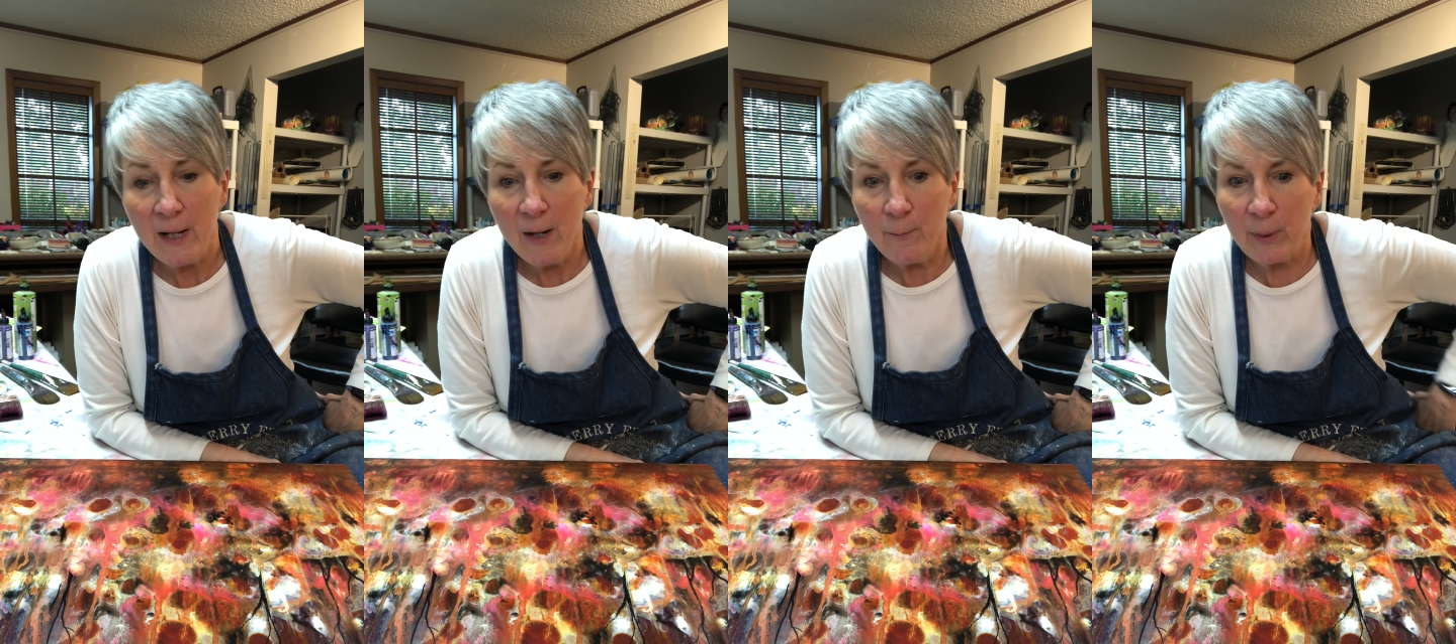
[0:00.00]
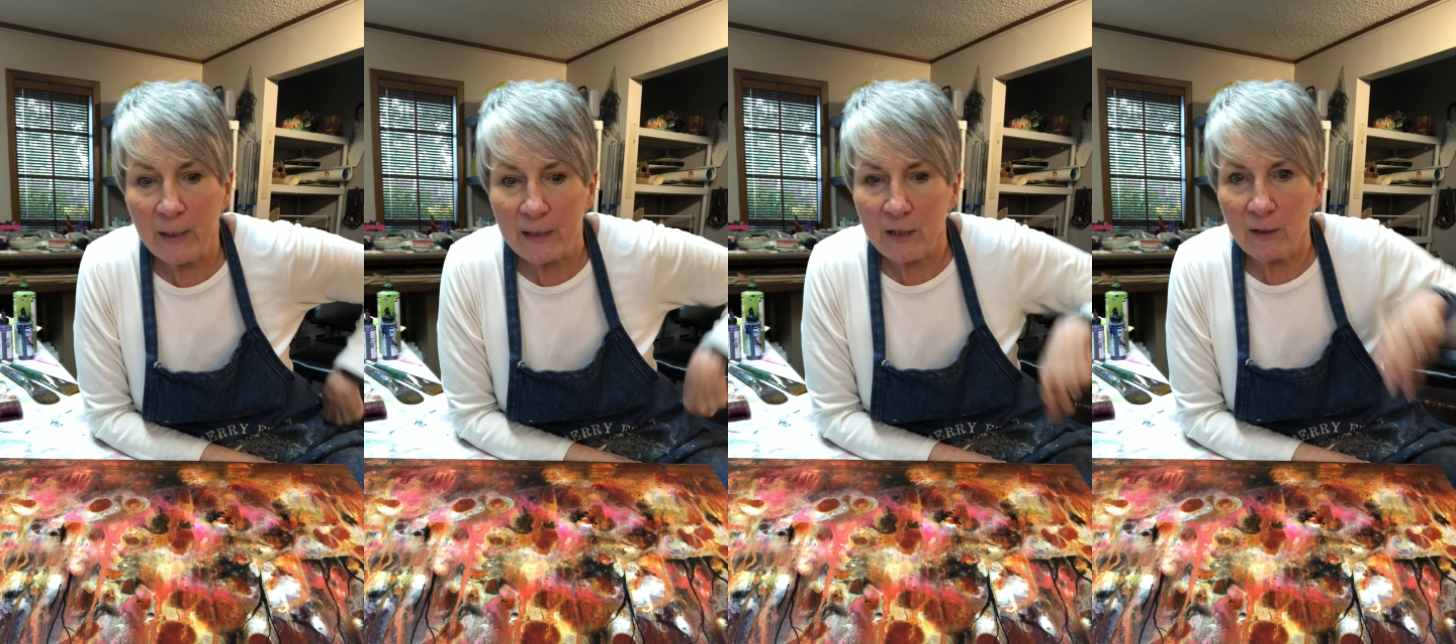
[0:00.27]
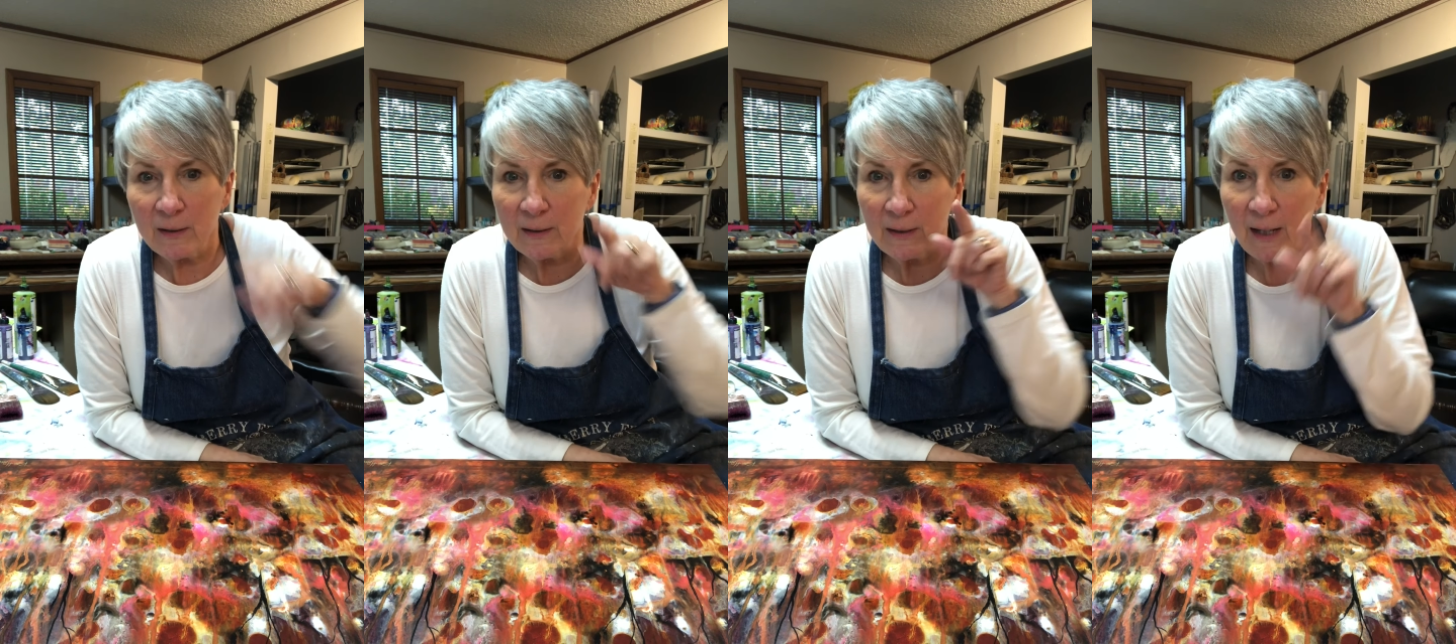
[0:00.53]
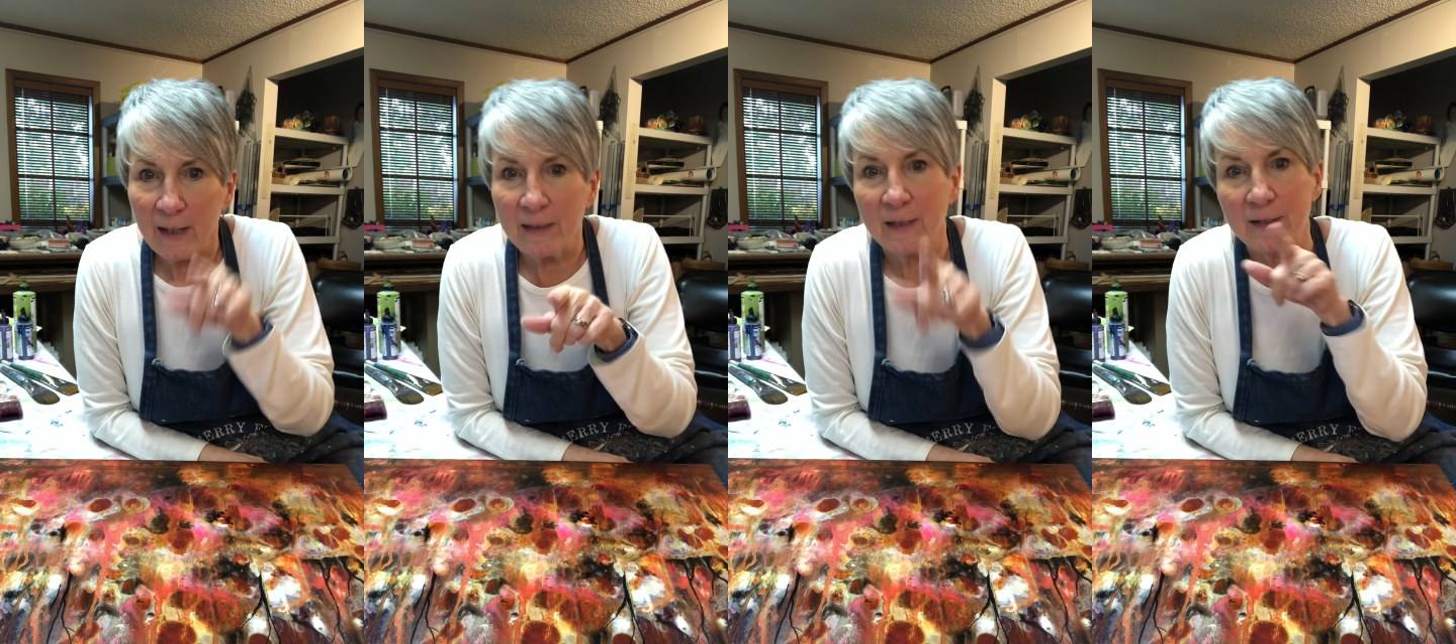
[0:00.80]
But
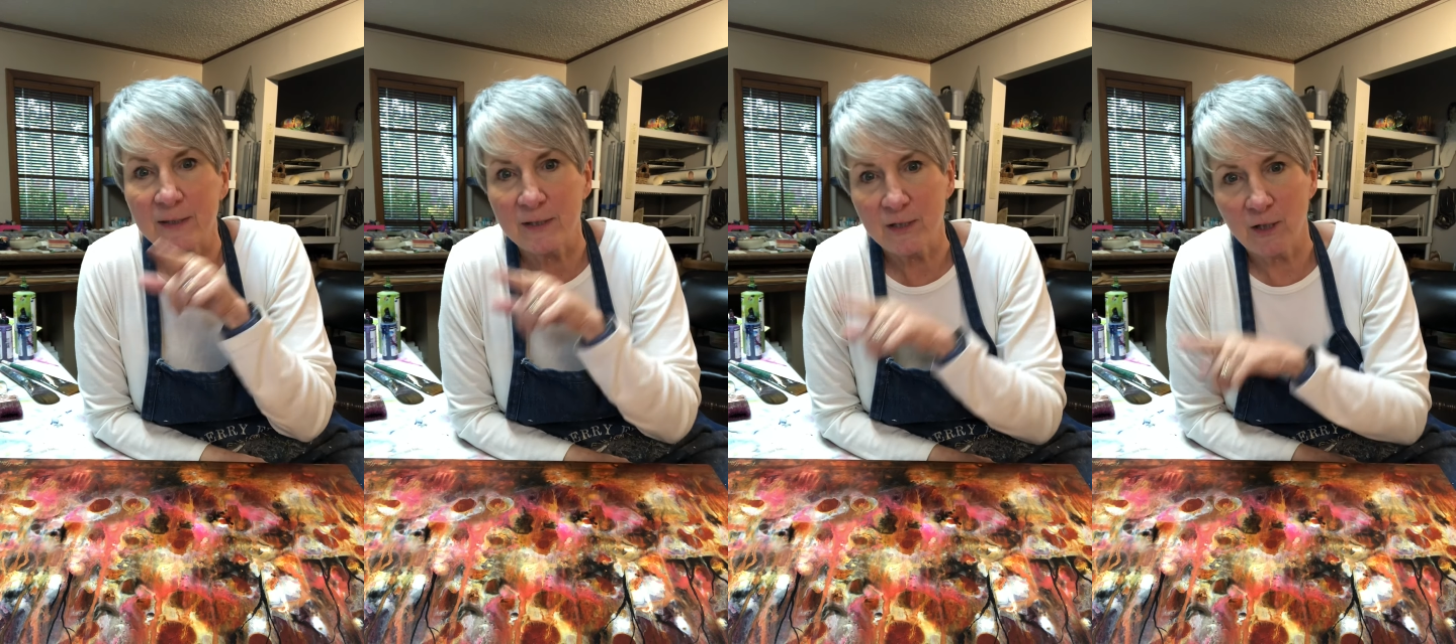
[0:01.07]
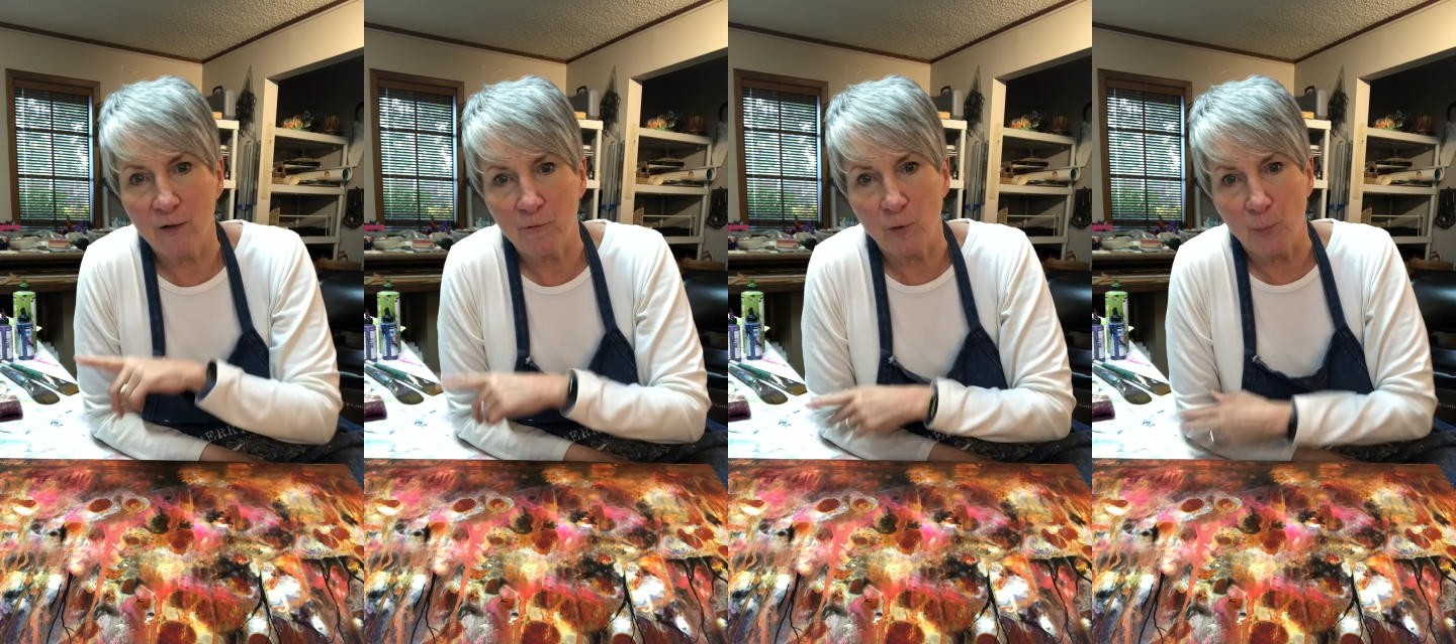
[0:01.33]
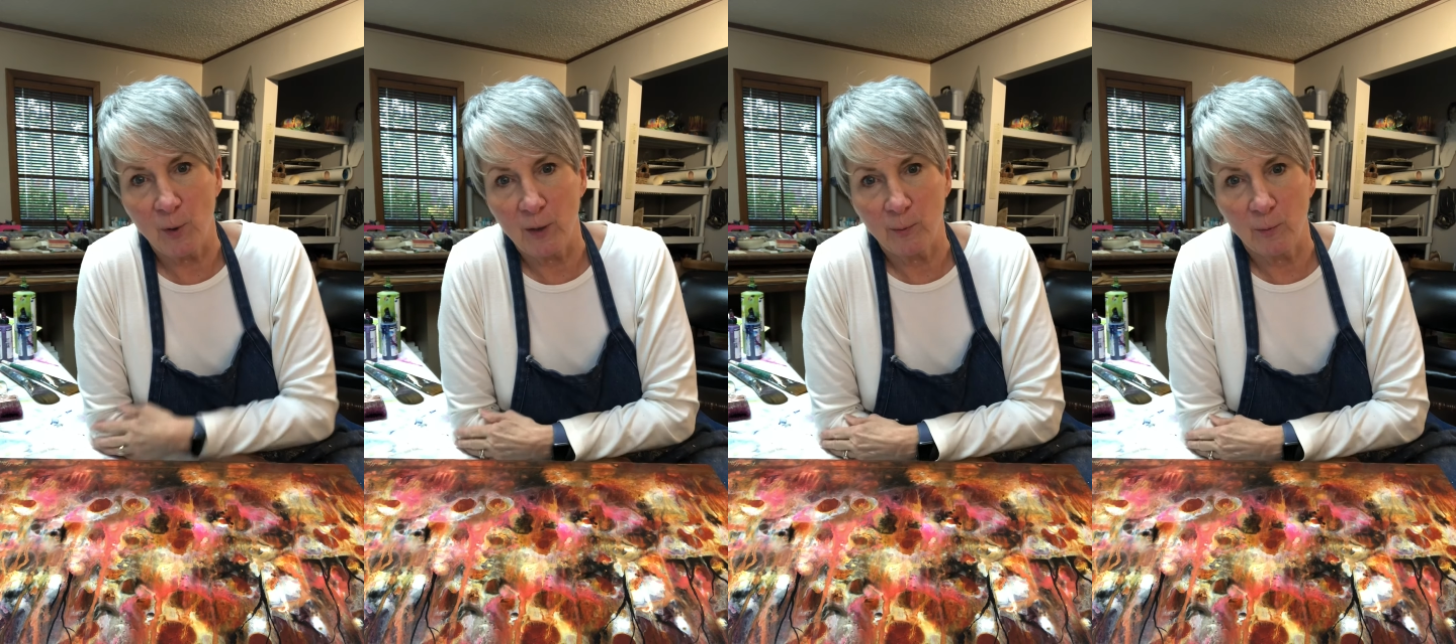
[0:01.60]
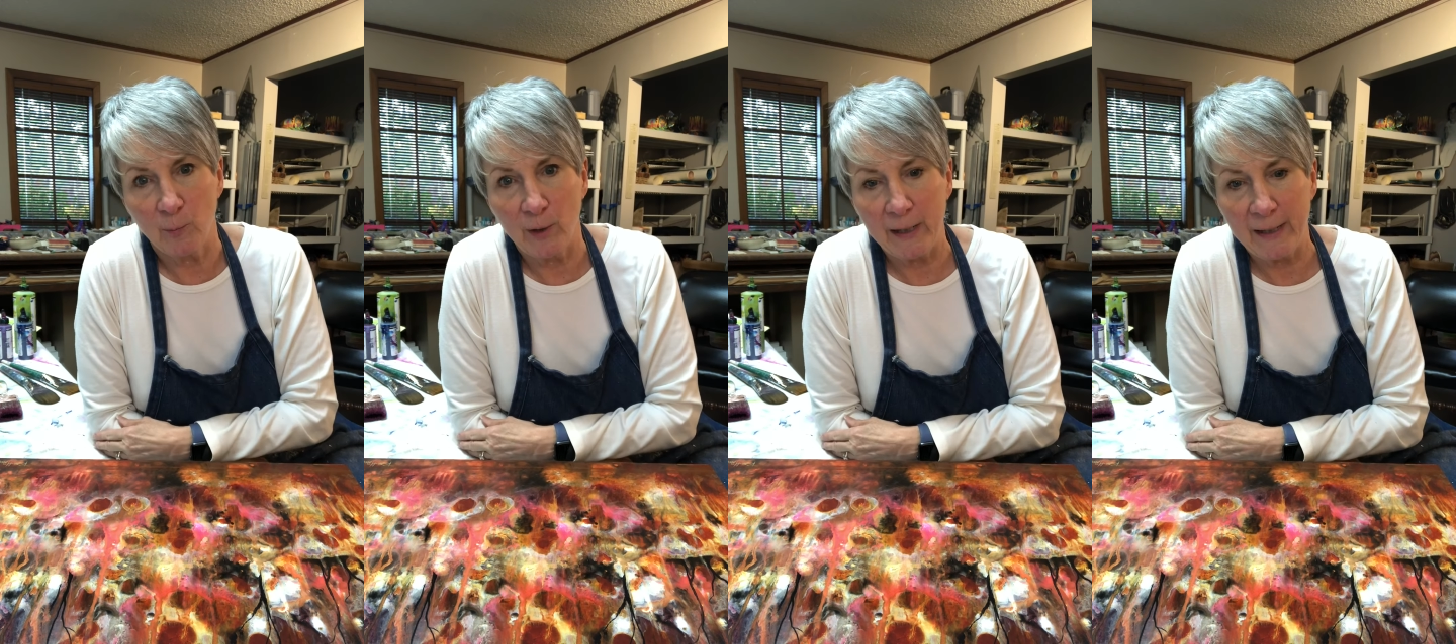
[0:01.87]
that doesn't solve your
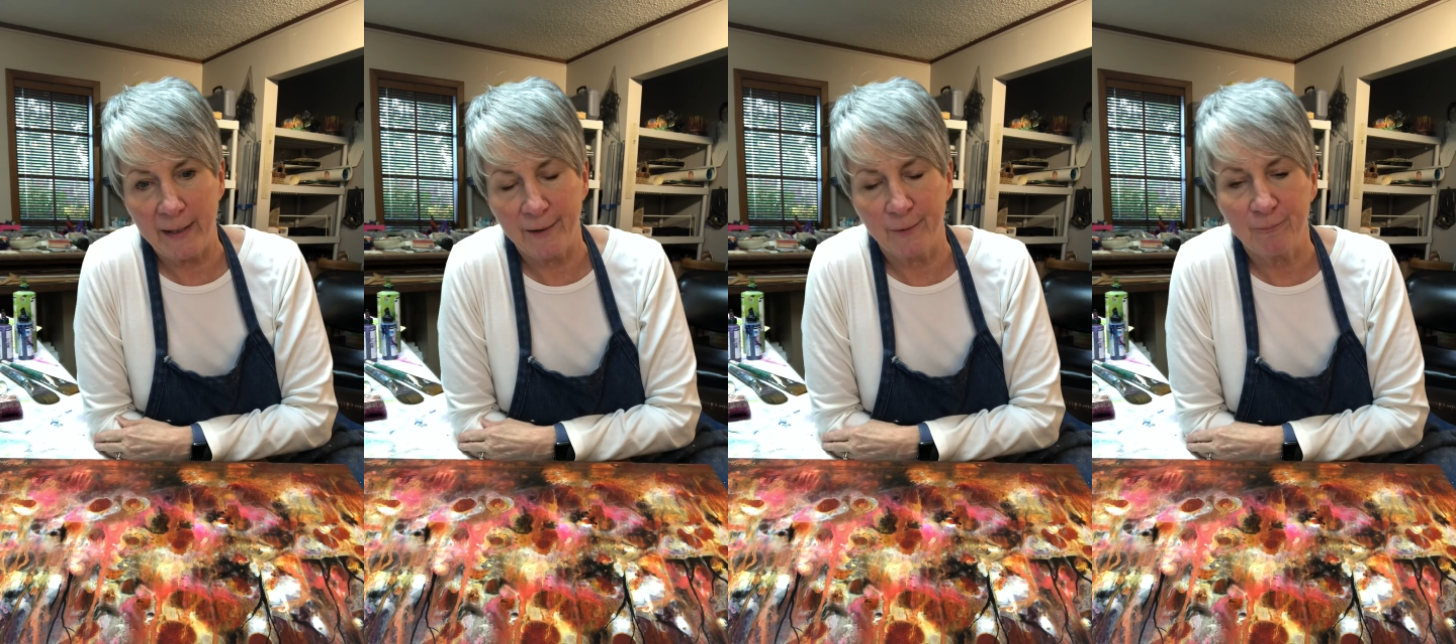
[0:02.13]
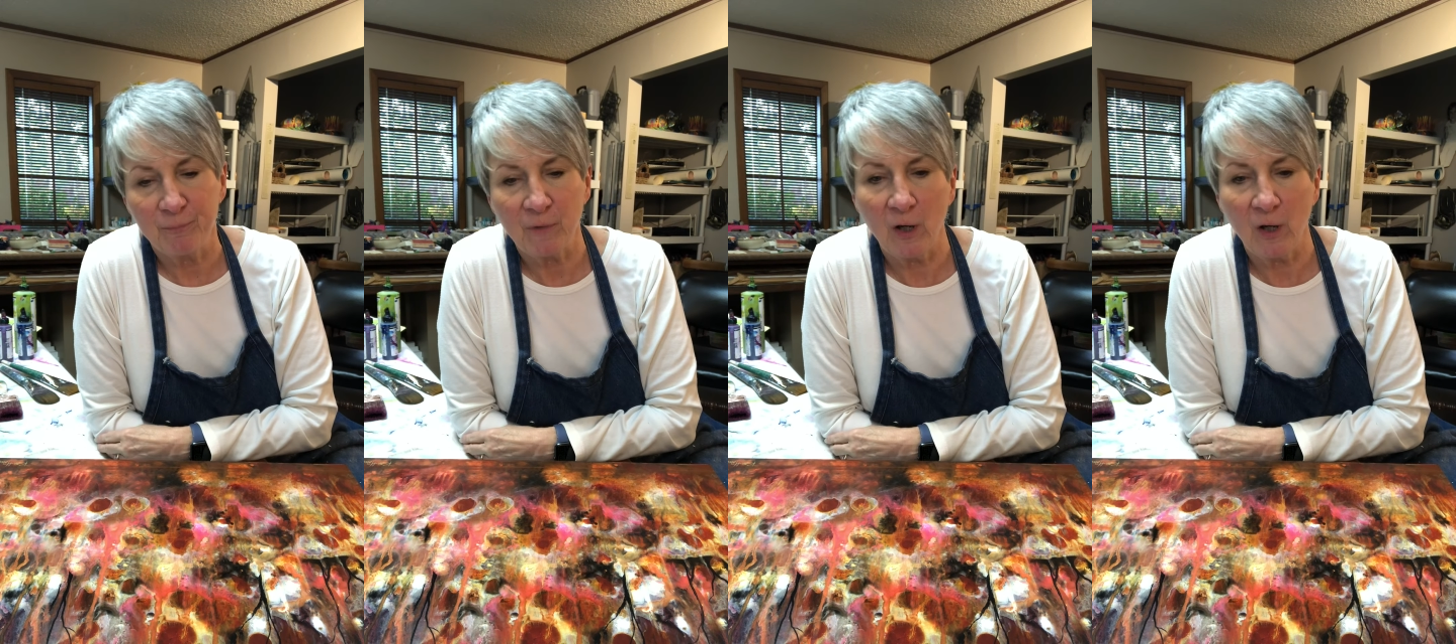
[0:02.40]
problem right now.